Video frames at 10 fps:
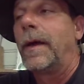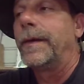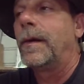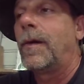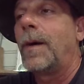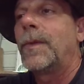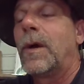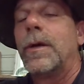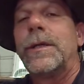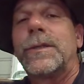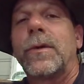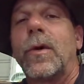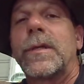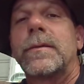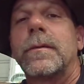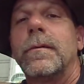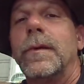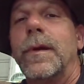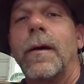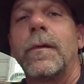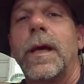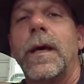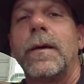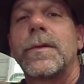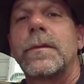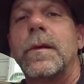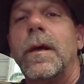I'm doing it in shorts, no gloves.